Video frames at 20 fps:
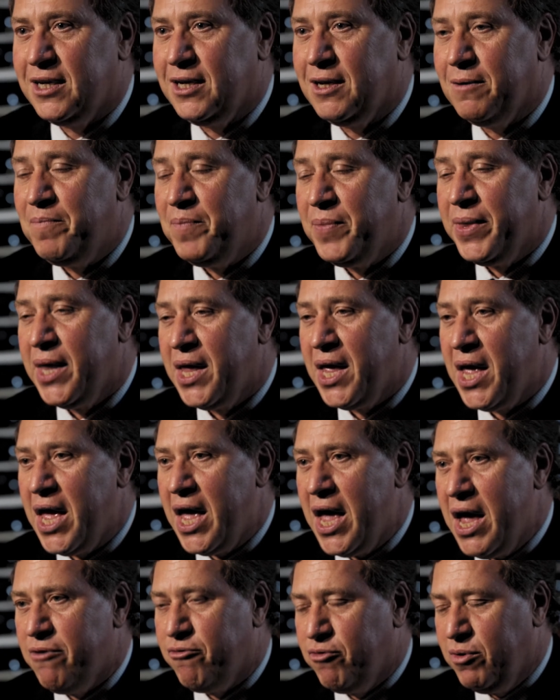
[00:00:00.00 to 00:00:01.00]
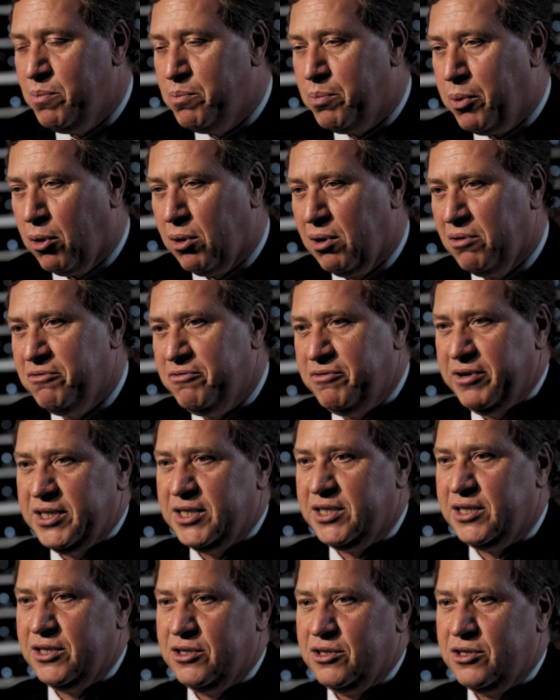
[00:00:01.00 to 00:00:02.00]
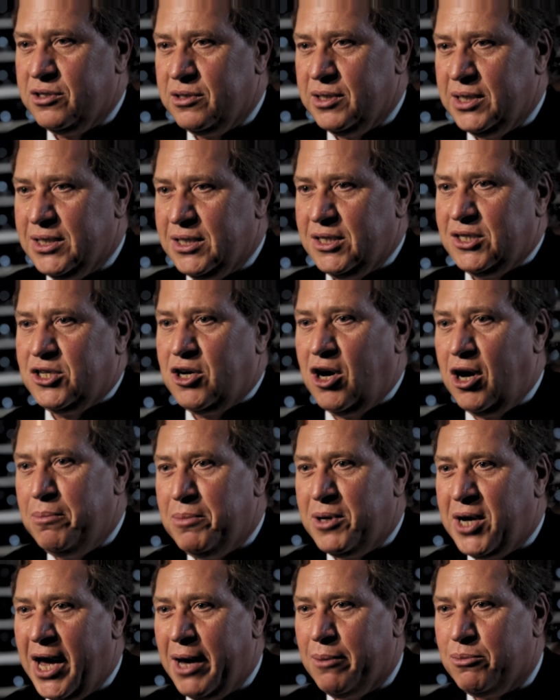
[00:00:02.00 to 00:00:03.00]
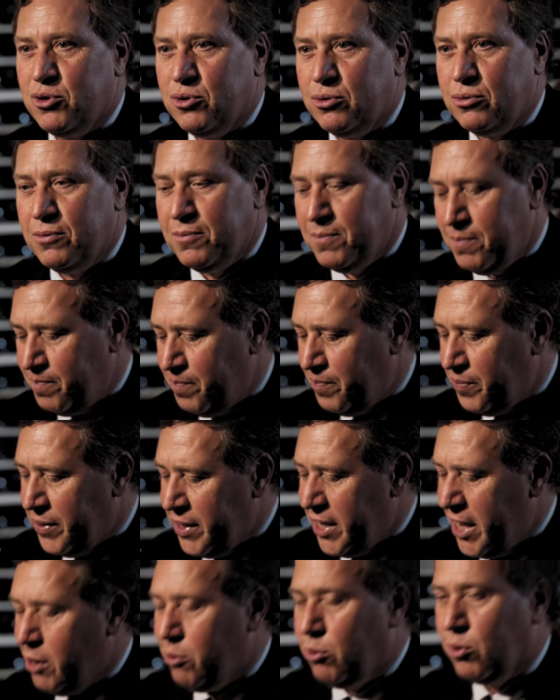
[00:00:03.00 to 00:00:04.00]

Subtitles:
that every bottle of vintage is a time capsule. It